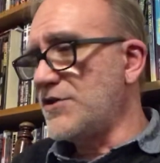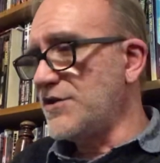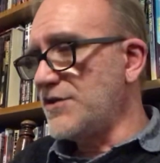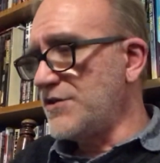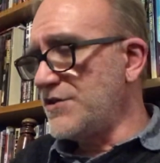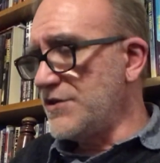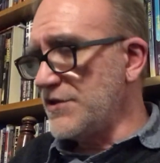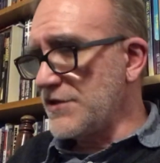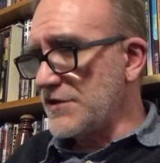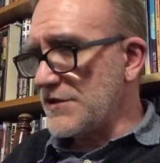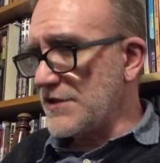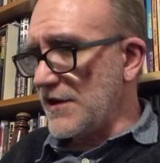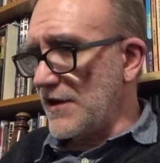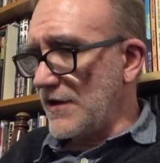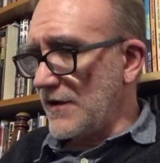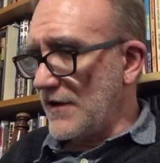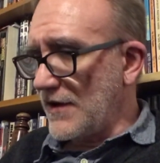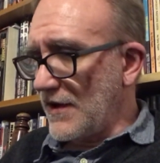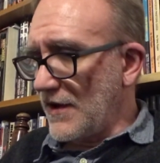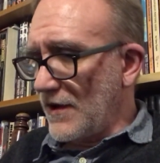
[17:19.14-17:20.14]
is just
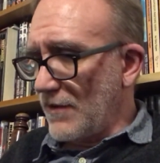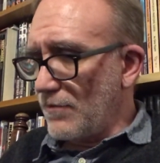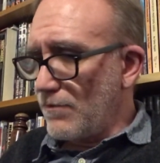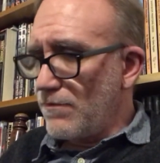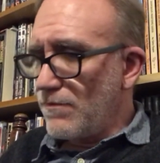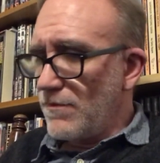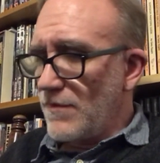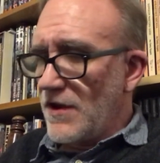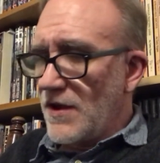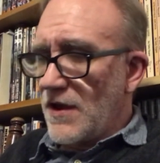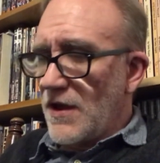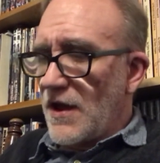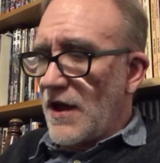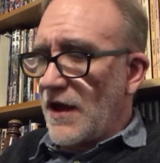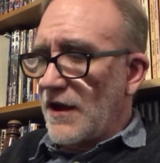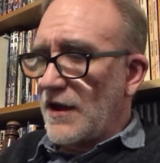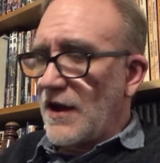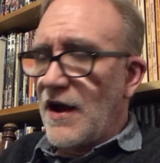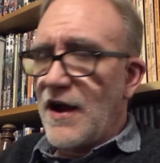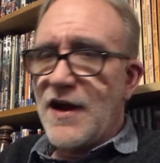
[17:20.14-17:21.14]
a
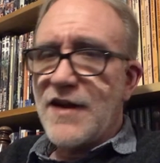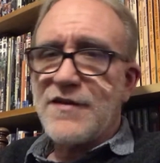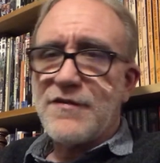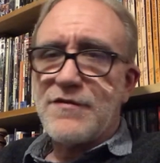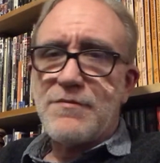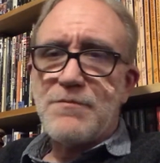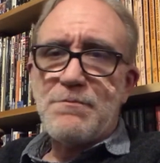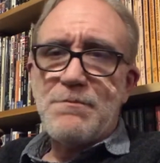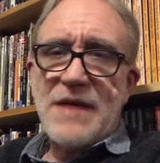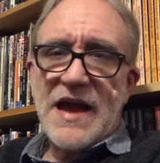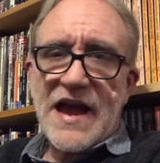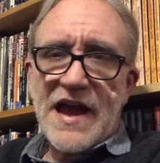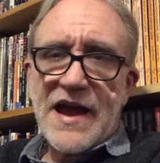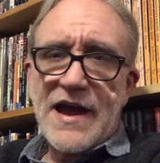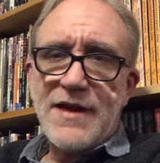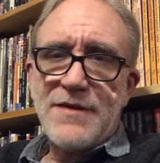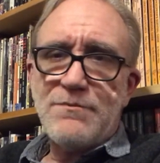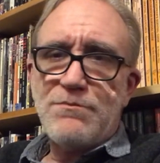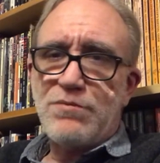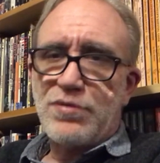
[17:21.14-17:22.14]
kind of
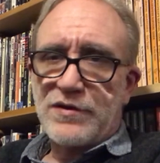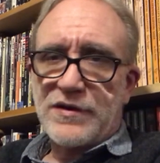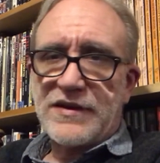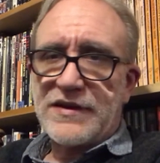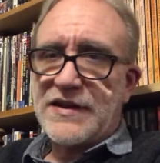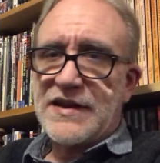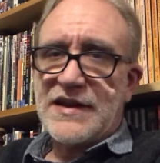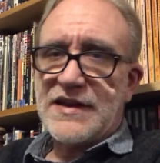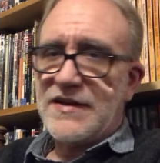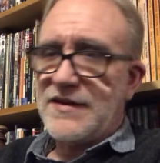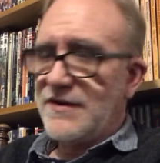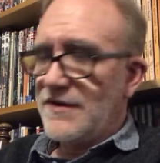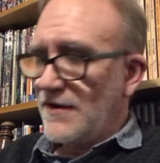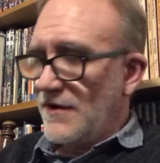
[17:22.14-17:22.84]
mad, brilliant